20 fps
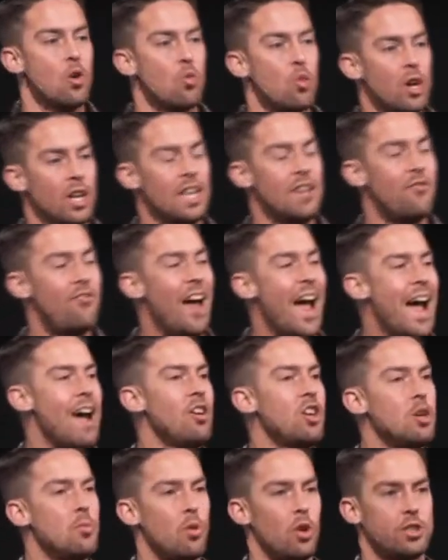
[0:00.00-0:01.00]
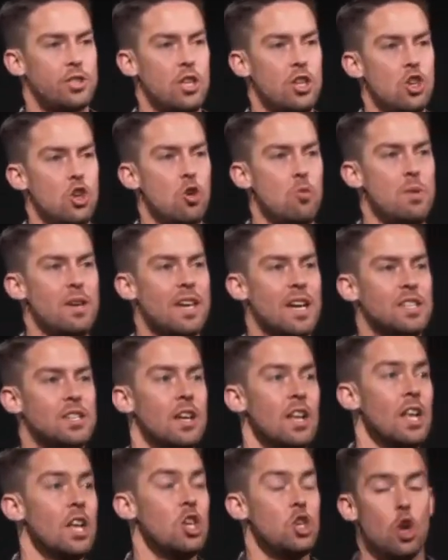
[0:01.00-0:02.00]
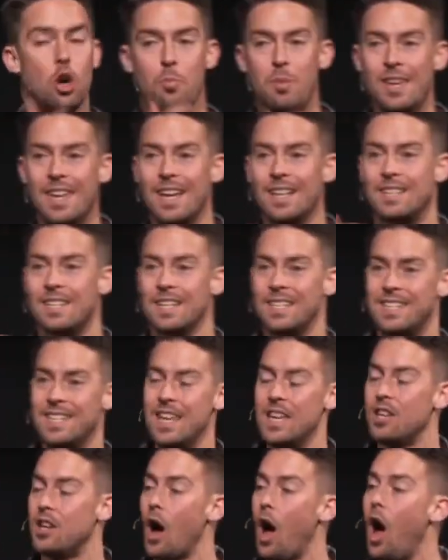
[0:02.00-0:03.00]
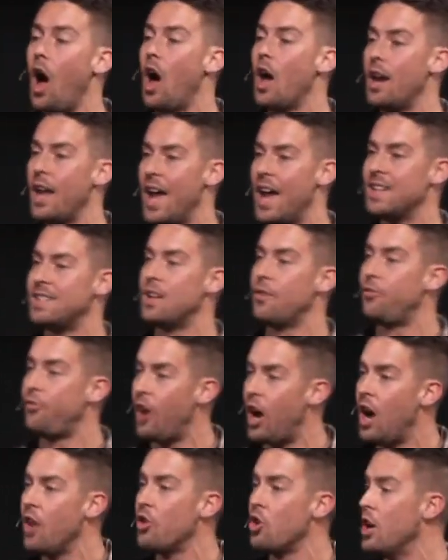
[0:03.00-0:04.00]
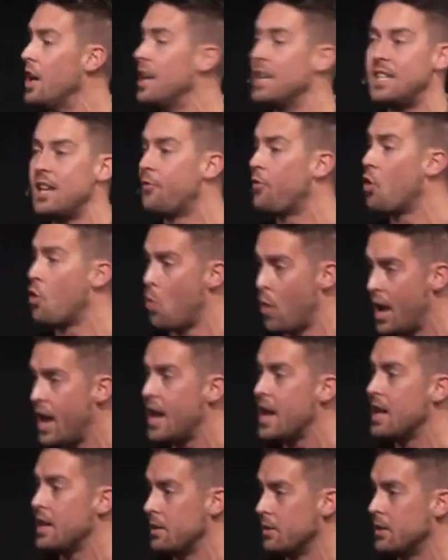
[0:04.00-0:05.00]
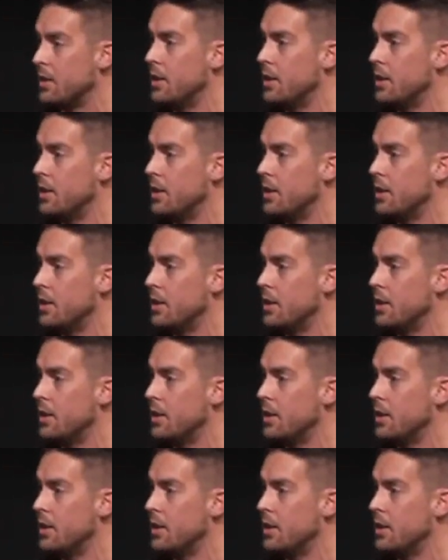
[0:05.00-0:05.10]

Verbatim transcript: really valuable to you because you'll begin to see God as a father in a different way.